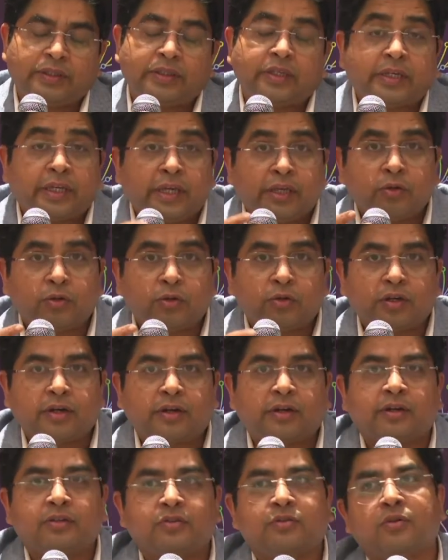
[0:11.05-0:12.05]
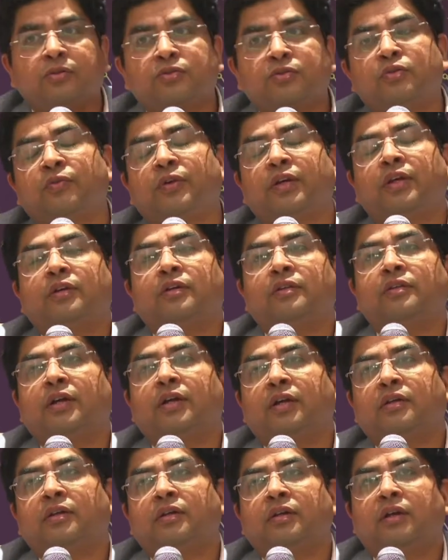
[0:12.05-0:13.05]
the keynote address, also we hear
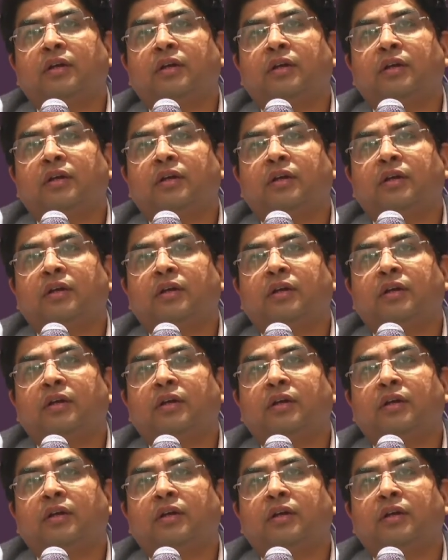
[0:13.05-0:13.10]
that